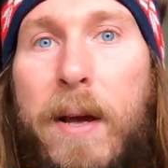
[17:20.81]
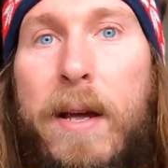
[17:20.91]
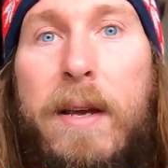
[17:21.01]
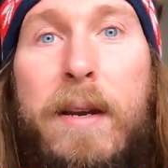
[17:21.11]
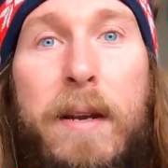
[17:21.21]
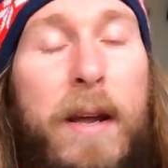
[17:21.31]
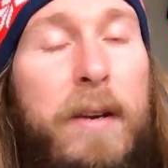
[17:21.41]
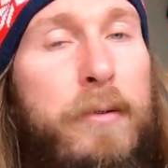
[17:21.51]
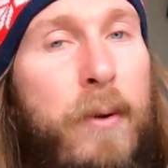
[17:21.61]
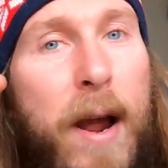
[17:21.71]
by eating
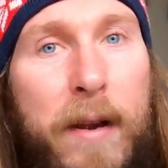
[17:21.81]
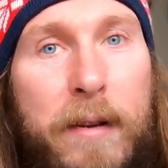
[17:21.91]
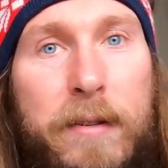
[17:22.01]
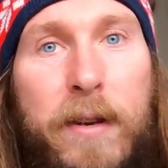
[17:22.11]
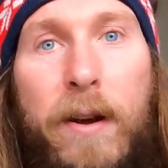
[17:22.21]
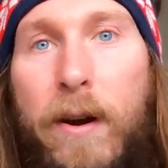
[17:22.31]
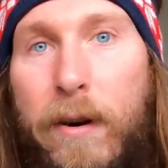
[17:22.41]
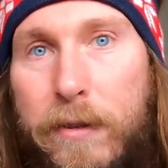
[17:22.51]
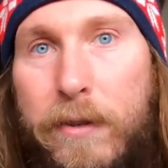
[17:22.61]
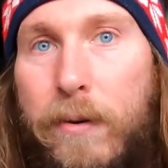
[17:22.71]
a dragon's
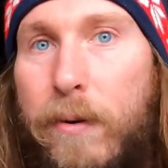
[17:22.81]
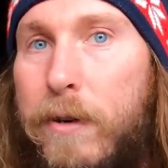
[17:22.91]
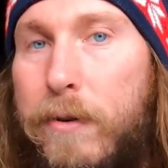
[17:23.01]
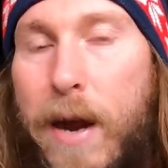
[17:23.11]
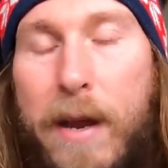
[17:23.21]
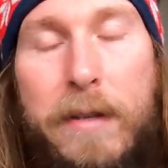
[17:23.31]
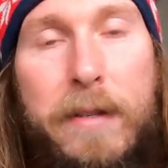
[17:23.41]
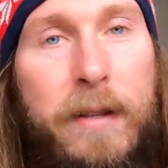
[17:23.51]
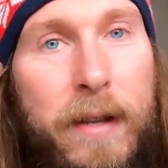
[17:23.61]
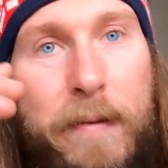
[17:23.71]
heart or a
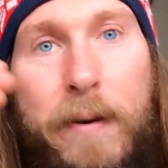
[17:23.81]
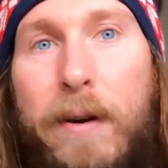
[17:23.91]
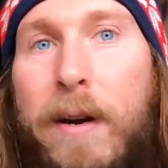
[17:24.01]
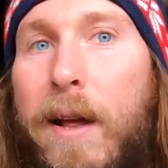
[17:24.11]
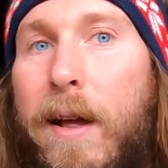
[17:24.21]
dragon's liver,